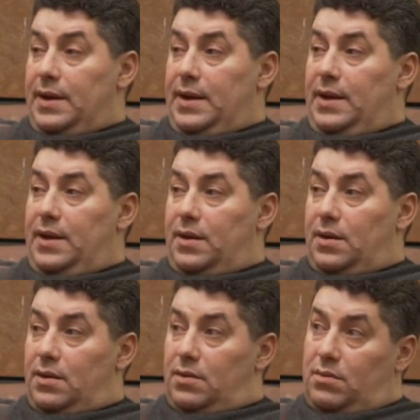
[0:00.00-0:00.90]
that
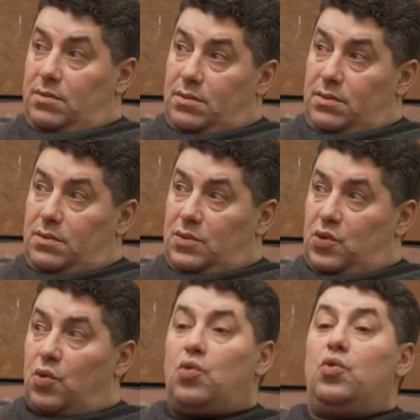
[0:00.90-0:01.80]
has
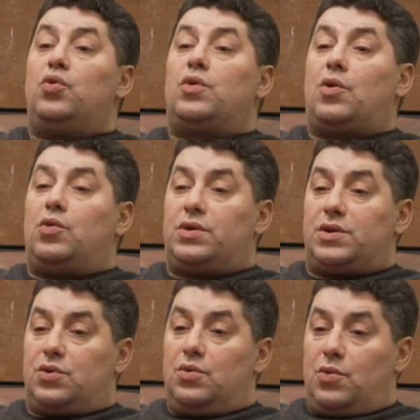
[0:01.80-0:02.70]
special
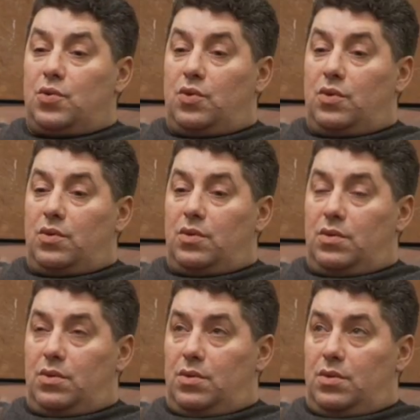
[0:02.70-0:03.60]
place,
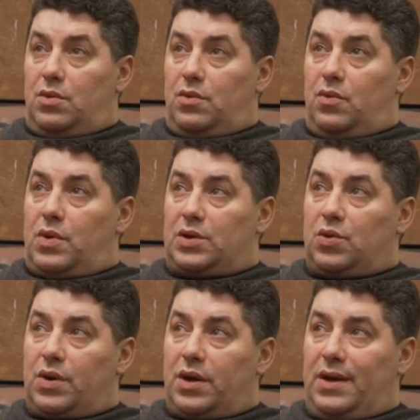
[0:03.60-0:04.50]
the place in
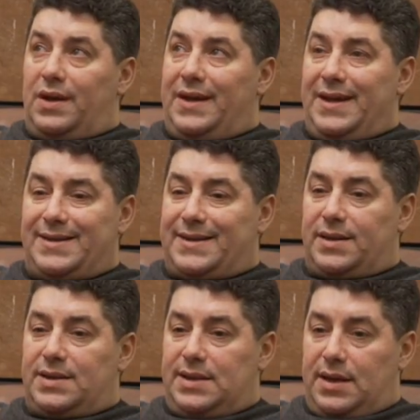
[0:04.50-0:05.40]
which you can put the
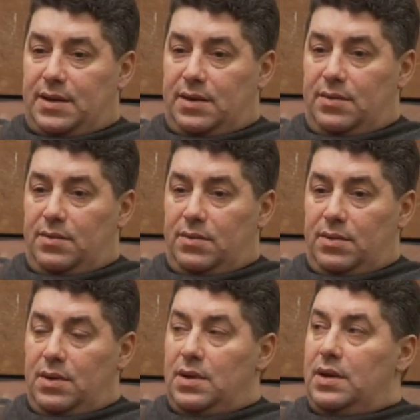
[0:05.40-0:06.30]
bulletproof
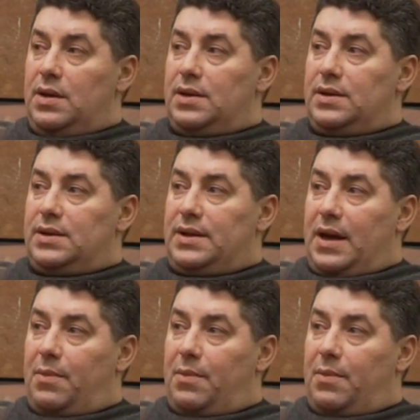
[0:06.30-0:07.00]
plate inside.